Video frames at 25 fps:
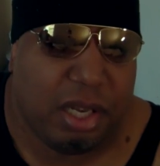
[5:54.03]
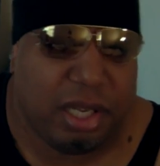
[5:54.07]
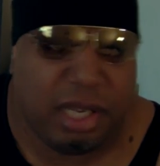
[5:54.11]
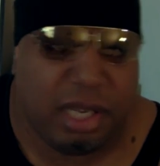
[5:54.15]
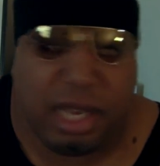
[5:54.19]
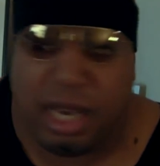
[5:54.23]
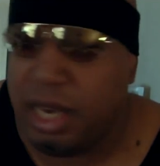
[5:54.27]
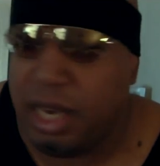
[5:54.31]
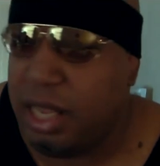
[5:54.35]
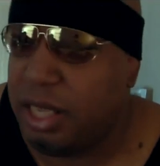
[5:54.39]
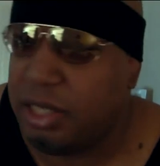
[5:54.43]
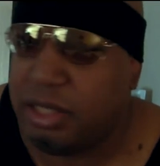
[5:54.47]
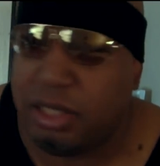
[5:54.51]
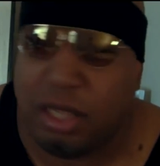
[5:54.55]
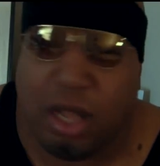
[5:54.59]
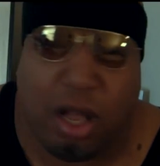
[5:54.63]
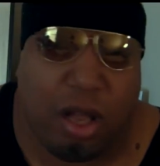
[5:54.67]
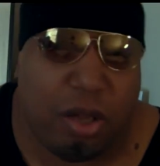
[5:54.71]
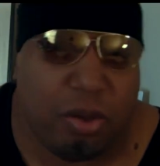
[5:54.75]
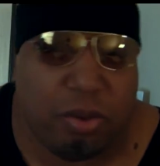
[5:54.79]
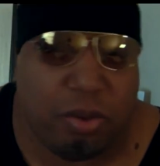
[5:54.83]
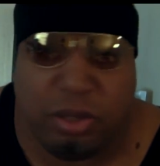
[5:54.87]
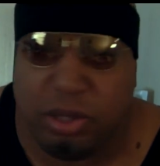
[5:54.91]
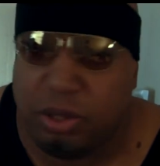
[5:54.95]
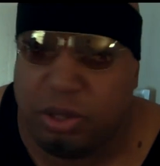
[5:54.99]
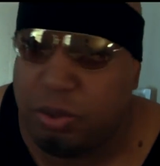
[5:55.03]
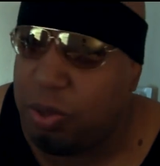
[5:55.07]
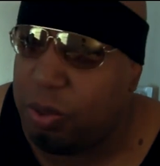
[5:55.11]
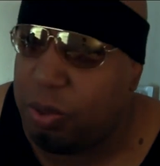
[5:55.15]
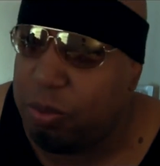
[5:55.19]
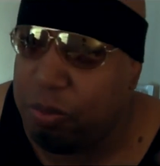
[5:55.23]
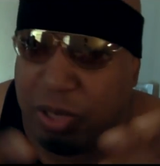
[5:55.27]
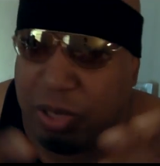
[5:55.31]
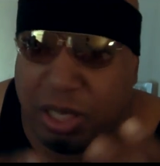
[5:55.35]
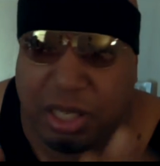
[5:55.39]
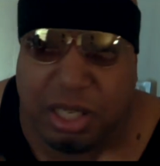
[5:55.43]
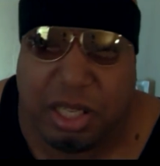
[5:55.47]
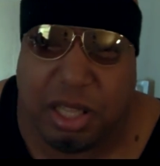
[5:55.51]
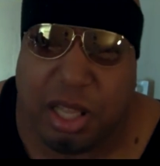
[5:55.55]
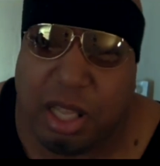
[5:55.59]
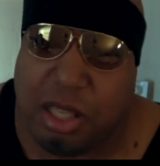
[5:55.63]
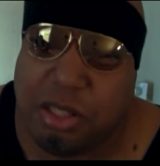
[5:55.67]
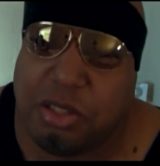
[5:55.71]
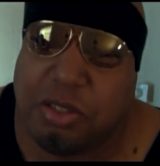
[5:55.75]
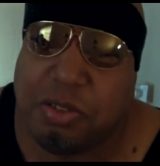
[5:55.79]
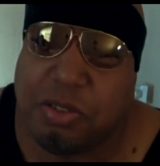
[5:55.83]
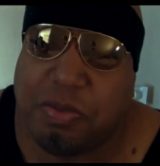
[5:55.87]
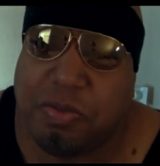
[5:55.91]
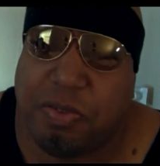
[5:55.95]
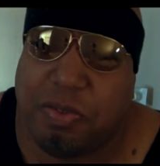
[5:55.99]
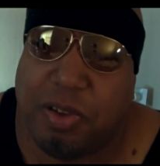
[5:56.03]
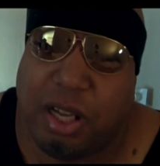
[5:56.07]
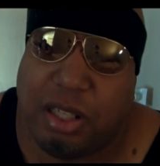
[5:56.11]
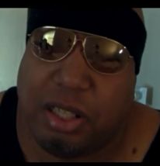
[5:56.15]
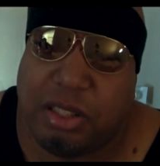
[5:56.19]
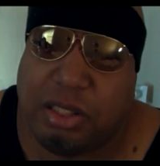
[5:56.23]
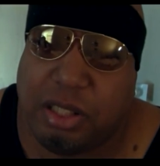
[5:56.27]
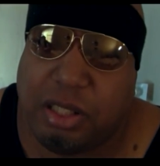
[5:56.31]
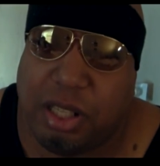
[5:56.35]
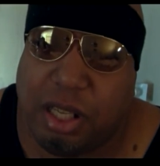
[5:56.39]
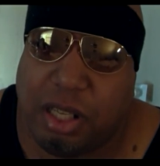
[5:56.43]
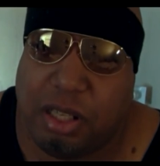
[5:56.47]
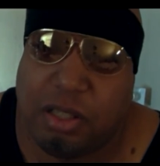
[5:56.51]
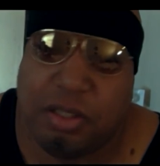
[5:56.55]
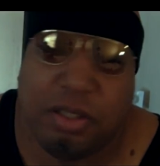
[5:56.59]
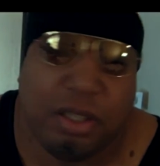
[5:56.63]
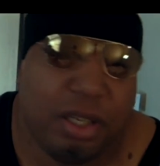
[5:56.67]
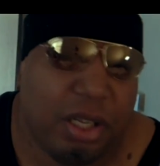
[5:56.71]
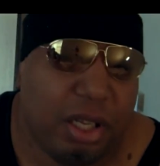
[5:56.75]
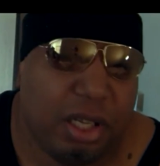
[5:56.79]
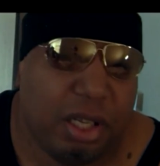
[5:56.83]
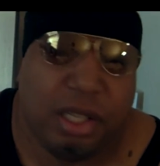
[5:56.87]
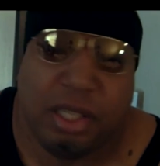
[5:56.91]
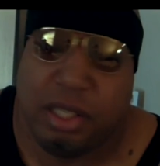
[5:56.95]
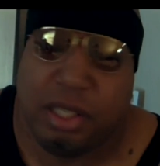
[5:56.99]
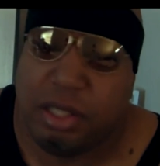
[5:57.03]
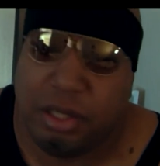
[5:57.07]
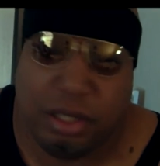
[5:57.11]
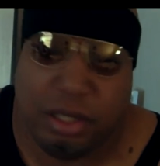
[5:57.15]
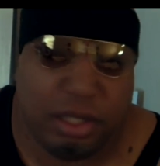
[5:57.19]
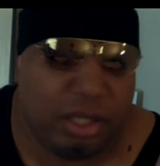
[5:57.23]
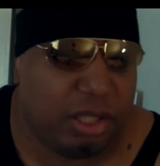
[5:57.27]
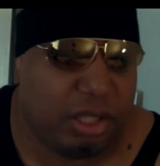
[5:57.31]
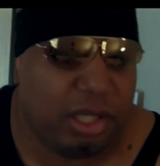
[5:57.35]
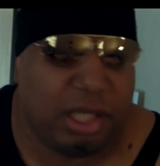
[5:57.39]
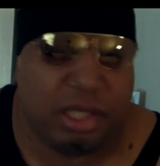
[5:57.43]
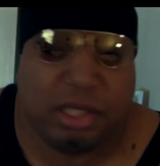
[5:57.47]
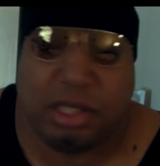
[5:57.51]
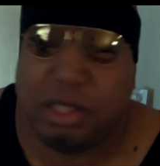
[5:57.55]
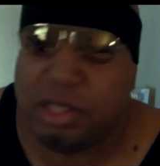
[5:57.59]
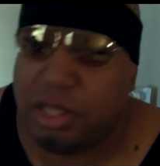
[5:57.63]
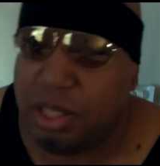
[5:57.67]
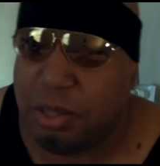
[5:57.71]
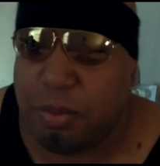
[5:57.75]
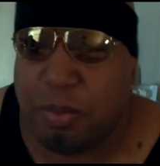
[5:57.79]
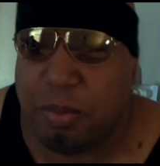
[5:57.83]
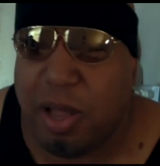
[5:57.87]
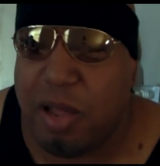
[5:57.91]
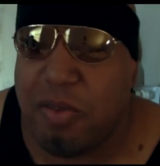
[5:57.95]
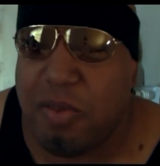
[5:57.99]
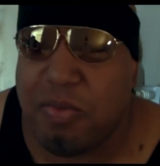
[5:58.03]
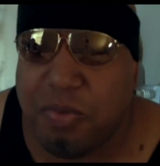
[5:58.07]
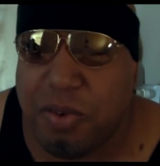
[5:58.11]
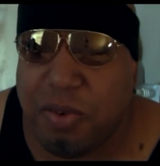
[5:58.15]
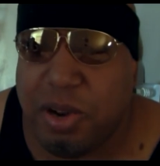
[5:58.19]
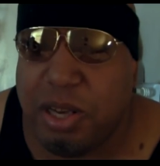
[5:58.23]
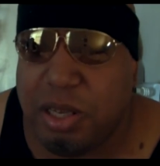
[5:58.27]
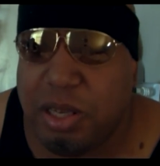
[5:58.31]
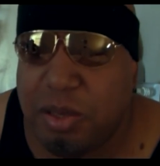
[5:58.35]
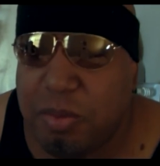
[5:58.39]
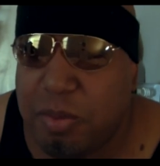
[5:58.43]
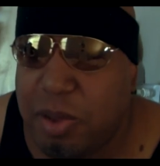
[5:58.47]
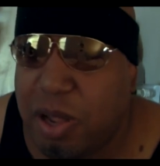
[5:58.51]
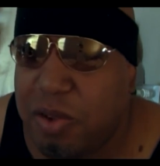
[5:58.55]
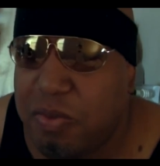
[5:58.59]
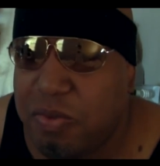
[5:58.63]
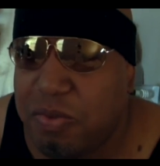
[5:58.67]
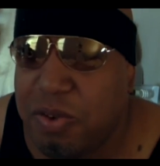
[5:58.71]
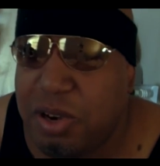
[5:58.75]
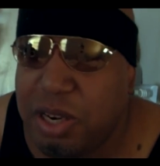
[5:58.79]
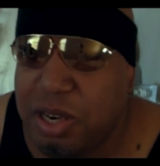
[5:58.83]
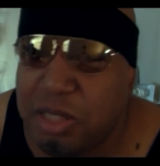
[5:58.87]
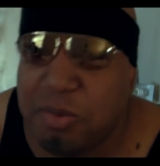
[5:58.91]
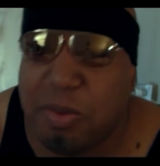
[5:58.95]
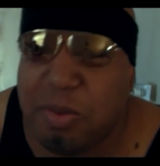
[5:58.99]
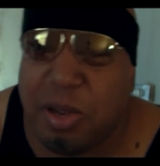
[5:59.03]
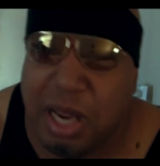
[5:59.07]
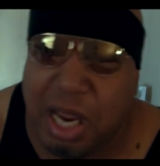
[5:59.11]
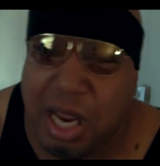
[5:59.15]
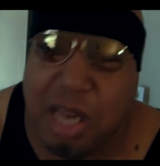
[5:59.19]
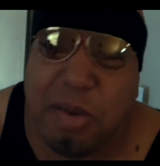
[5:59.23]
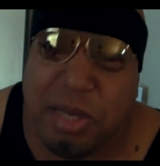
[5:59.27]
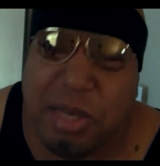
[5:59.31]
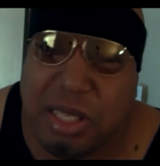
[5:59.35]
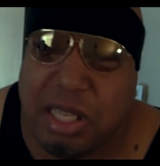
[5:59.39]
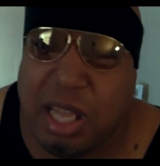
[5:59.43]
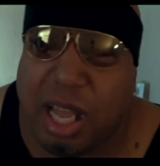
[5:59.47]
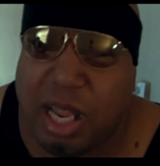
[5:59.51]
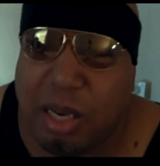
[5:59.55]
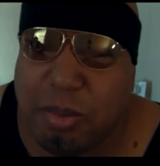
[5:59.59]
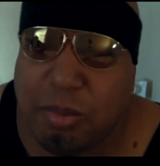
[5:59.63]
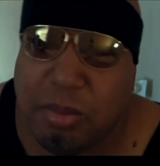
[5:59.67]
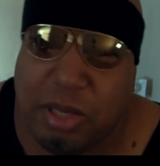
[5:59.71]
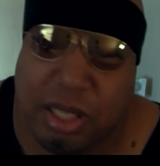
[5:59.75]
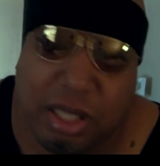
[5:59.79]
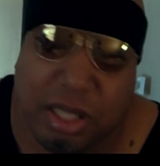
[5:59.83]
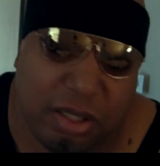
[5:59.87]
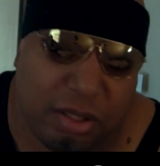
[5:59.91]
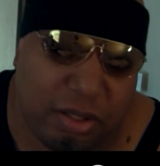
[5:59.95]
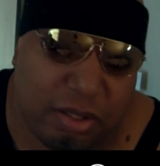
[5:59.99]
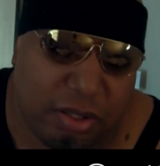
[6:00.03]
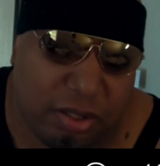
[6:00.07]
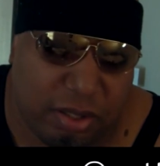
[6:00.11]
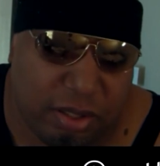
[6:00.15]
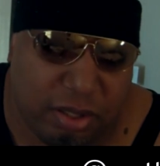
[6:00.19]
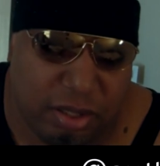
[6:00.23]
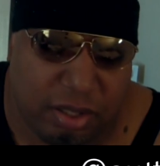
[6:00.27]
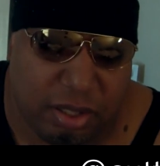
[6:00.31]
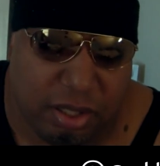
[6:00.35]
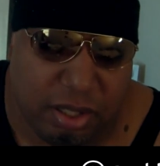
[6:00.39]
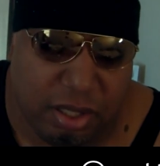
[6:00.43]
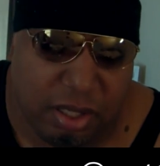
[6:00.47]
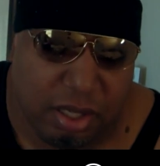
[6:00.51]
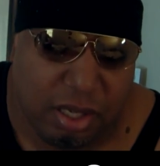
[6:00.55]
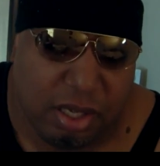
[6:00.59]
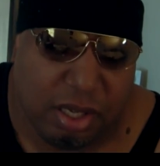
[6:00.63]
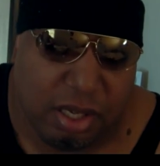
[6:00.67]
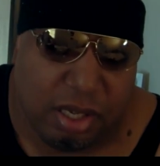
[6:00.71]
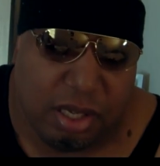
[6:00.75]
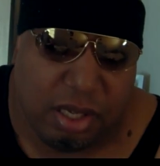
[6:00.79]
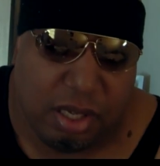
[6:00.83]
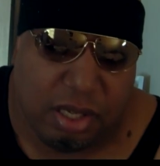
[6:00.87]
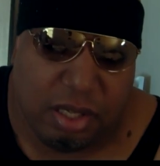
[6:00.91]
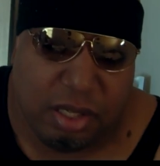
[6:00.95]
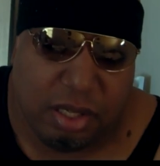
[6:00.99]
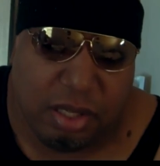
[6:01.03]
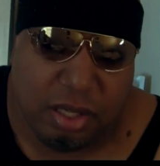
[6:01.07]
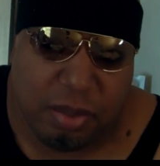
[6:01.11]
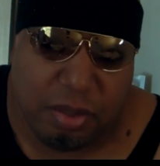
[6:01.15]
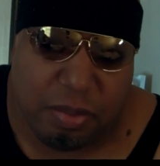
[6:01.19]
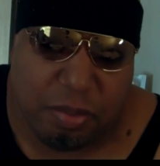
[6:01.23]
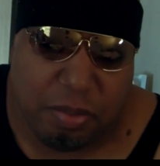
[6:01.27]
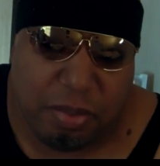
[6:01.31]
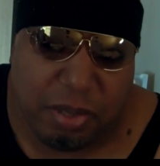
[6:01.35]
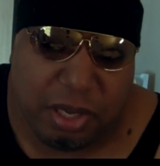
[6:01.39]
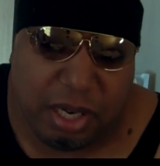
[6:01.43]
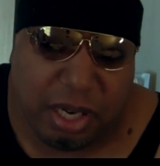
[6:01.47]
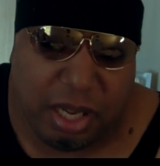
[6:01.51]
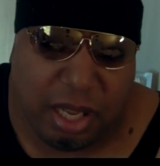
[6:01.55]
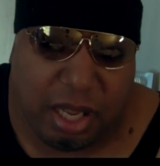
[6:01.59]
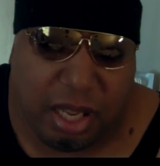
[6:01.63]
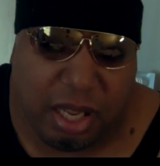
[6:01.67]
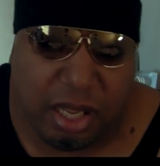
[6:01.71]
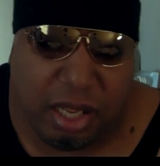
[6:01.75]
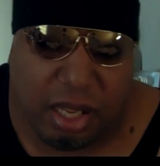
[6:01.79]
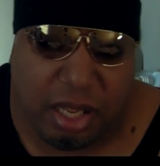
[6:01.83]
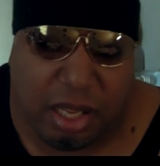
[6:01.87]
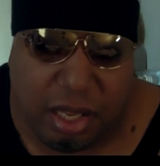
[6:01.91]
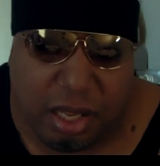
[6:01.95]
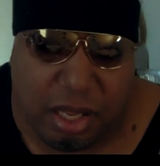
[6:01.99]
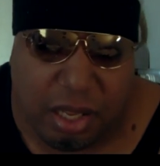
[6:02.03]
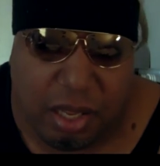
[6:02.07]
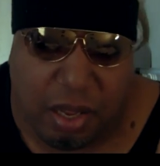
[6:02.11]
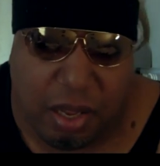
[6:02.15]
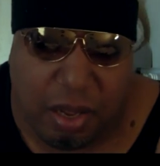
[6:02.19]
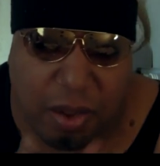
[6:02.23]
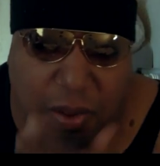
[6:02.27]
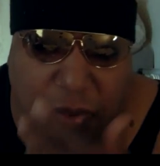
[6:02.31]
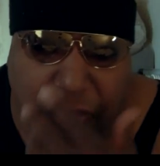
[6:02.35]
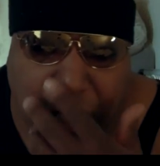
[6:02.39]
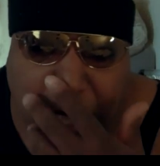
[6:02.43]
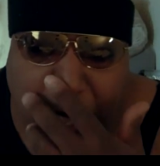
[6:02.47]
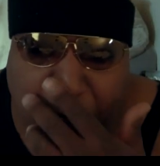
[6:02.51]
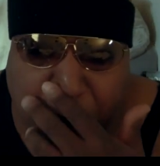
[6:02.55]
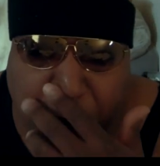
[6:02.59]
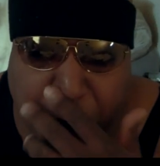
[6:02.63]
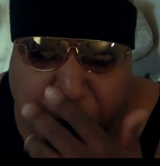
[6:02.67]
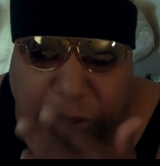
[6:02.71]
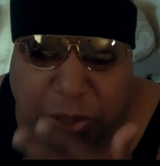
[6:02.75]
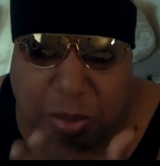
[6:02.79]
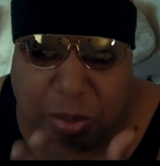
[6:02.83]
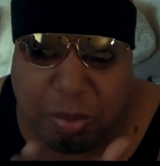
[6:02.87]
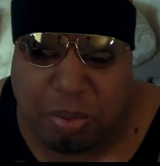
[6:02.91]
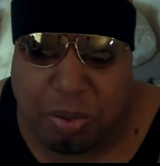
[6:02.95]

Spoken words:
Then it's one big clusterfuck. So it's my friend is my enemy type deal. But only after some